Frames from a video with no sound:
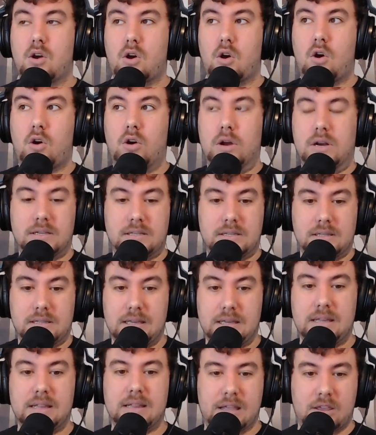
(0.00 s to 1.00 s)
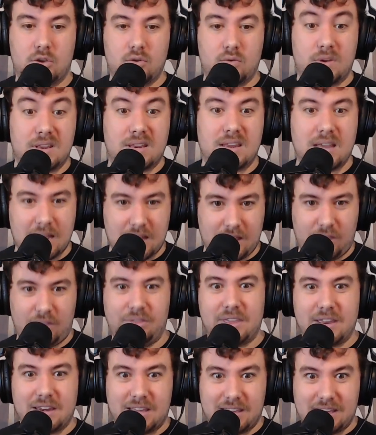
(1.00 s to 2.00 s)
honestly, like, you can tell
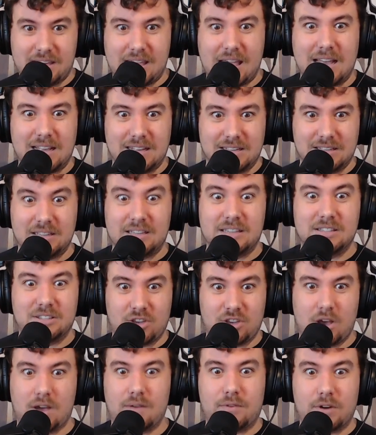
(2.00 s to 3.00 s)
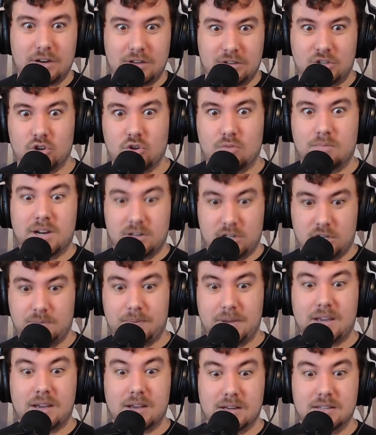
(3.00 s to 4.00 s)
that he's covering so much
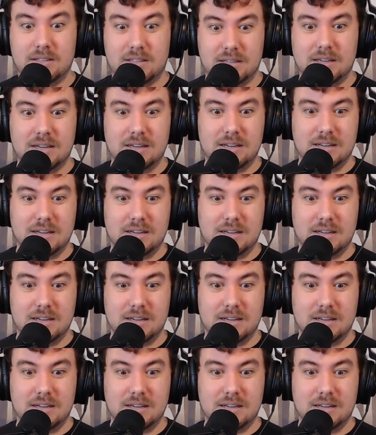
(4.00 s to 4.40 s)
because